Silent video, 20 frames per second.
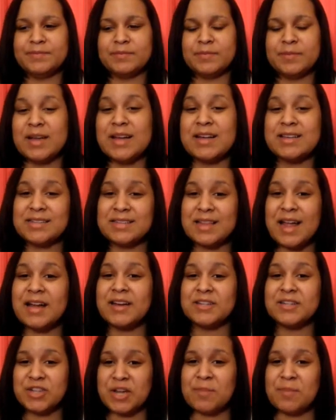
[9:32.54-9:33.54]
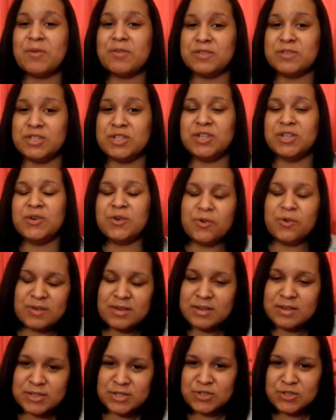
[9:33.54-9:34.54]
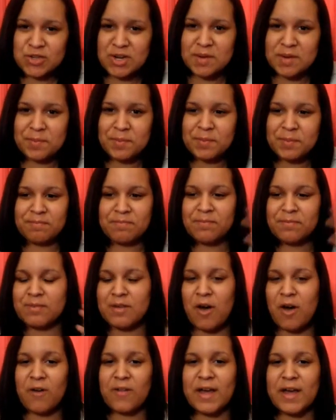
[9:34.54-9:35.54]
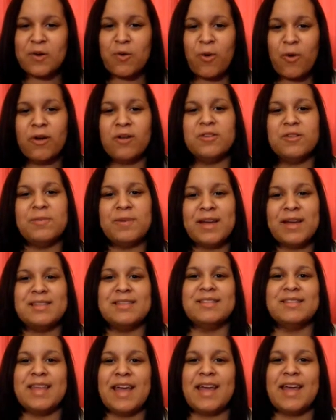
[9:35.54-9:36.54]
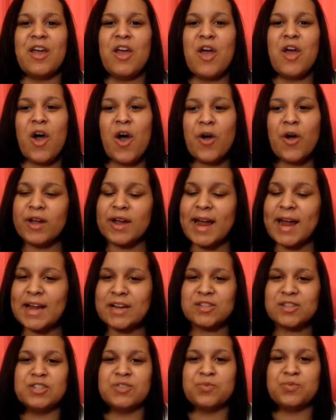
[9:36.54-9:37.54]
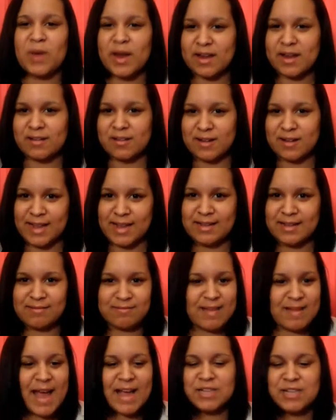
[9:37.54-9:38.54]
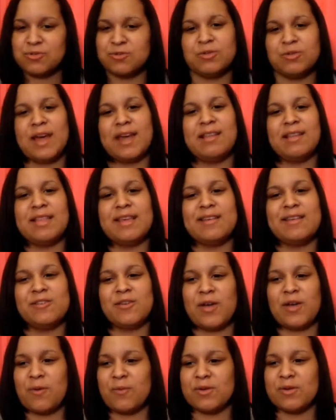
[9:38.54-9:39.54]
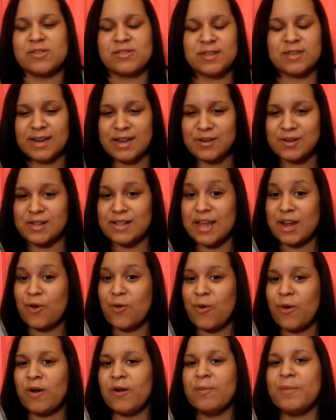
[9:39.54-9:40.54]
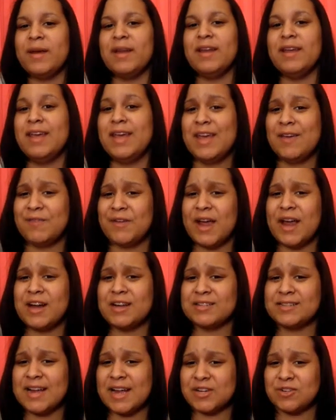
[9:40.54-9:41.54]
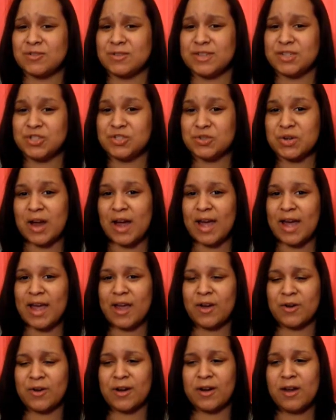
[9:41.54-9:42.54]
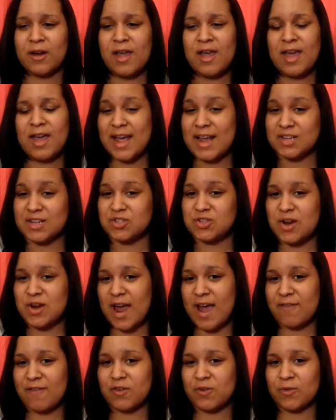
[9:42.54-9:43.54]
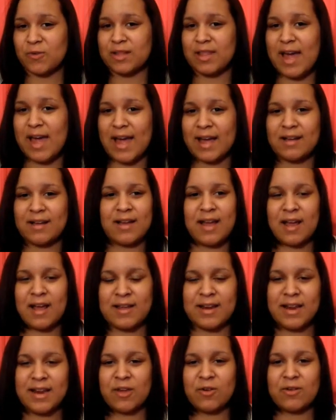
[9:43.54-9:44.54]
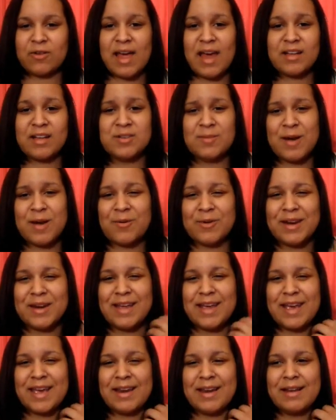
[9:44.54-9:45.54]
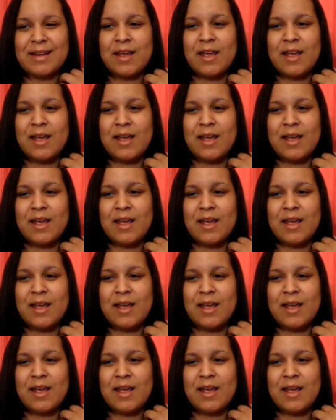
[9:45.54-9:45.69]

because a lot of shampoos do strip all that oils, because it's like, oh, your hair's just regularly natural like this, okay, we're just going to get rid of that oil. But if your hair is naturally dry, or it's dry after getting it relaxed, you might want to get